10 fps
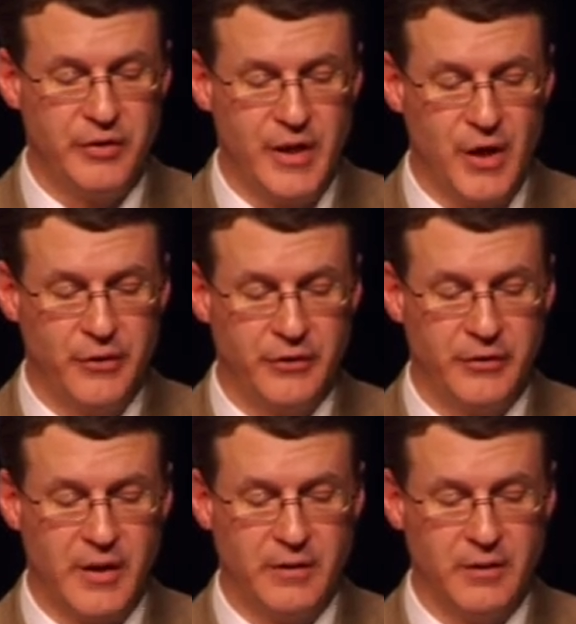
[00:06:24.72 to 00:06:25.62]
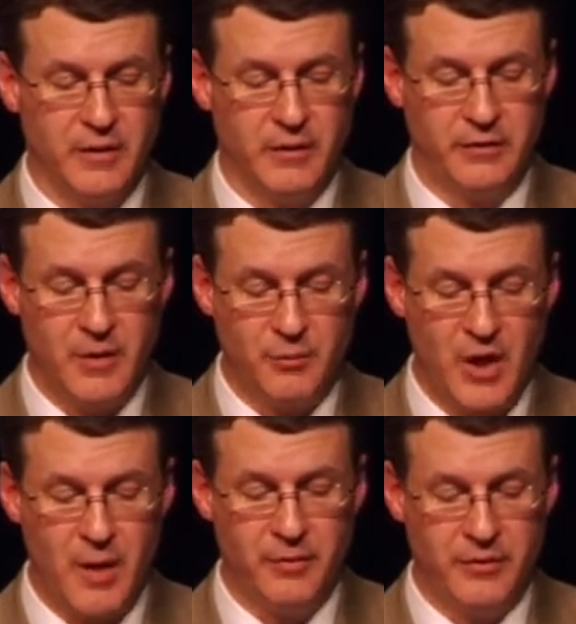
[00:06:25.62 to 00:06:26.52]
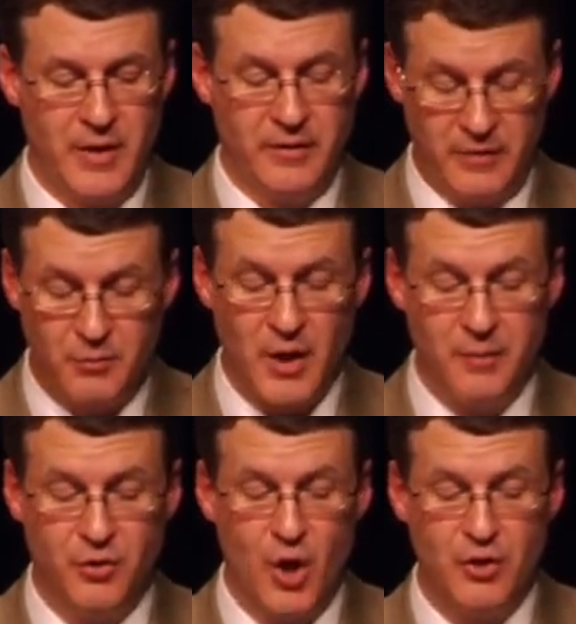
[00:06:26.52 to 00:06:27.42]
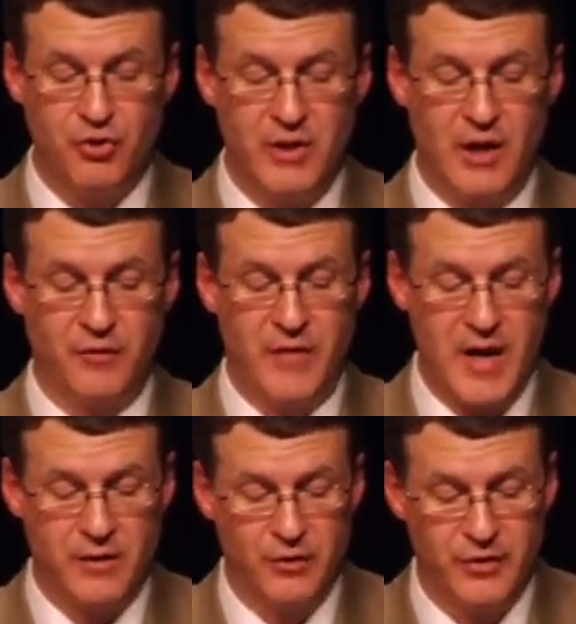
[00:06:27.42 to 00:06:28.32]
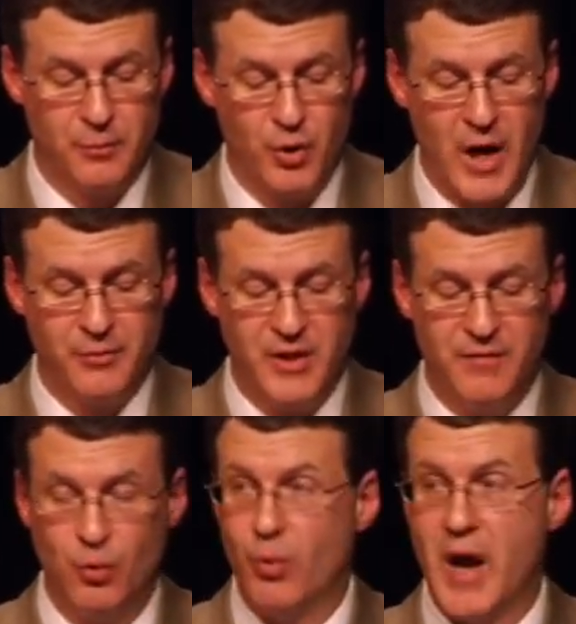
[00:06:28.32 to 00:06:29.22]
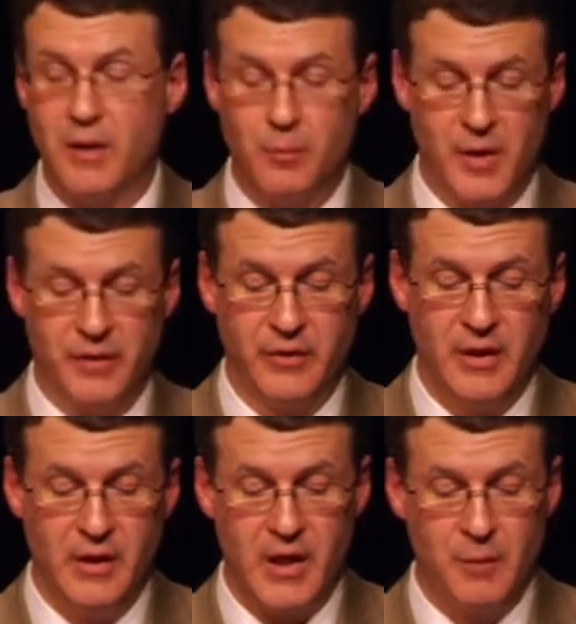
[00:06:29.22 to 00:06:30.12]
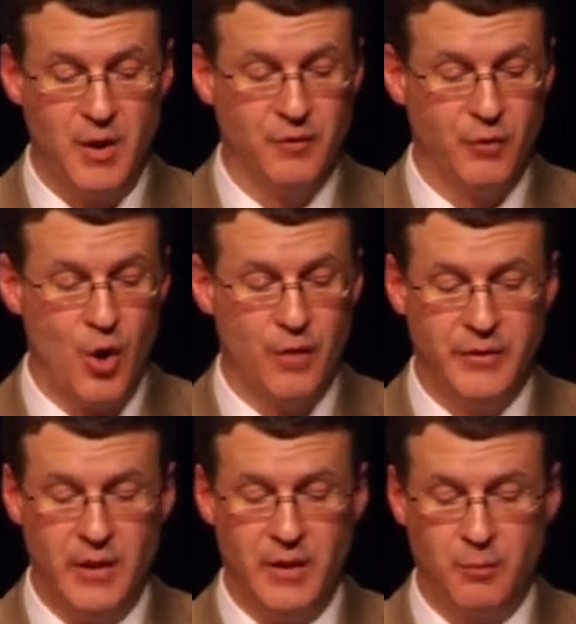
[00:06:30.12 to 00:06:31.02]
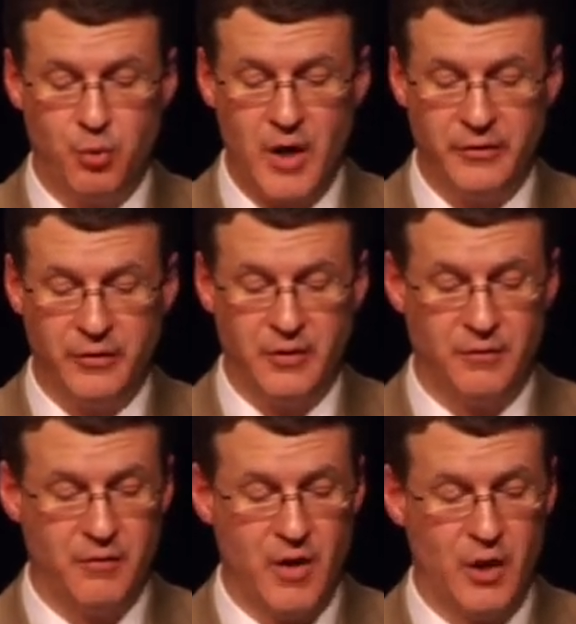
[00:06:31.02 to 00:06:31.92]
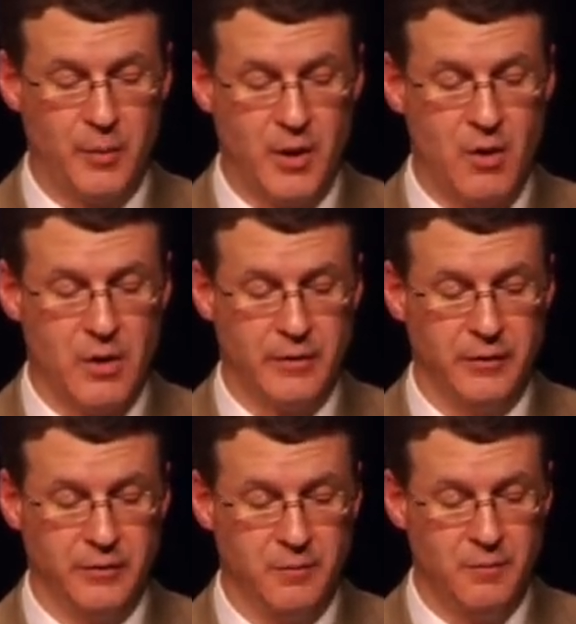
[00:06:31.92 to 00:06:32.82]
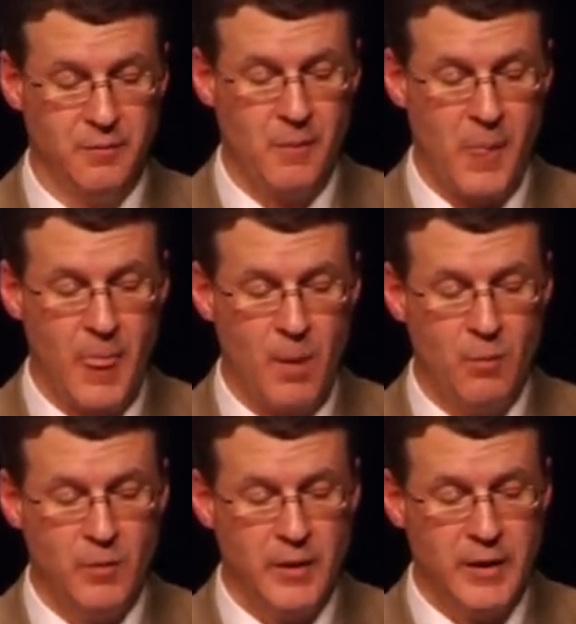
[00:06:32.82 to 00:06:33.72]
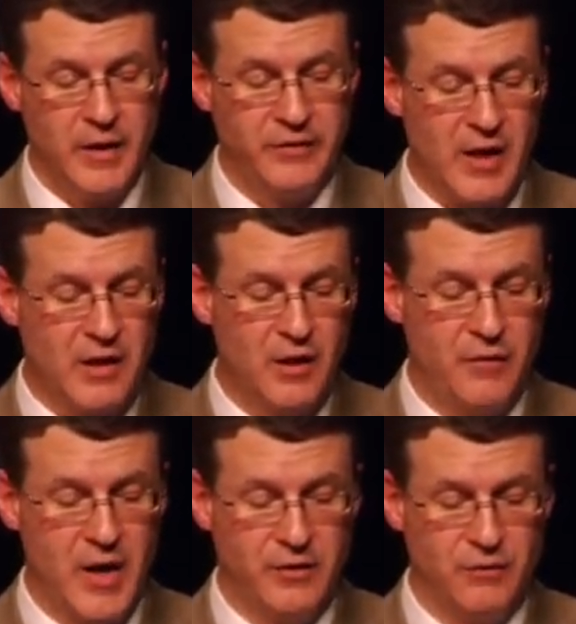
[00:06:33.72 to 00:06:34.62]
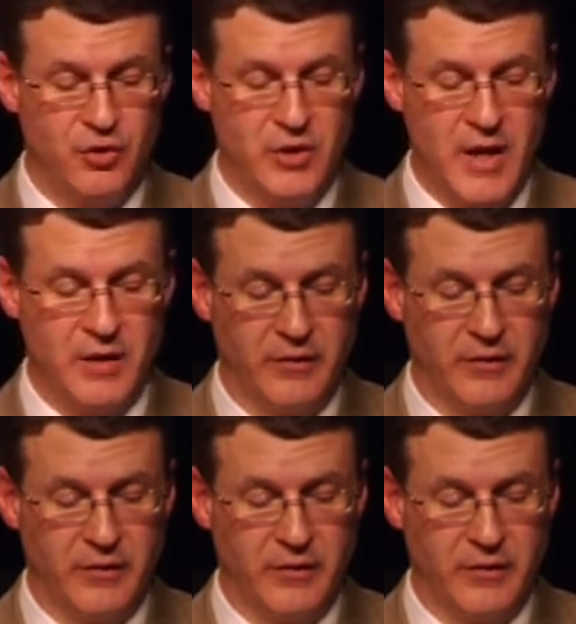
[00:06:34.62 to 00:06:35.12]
tells us that sometimes non-genetic factors and perhaps even randomness can be involved in the process of developing autism. A second advance of genetics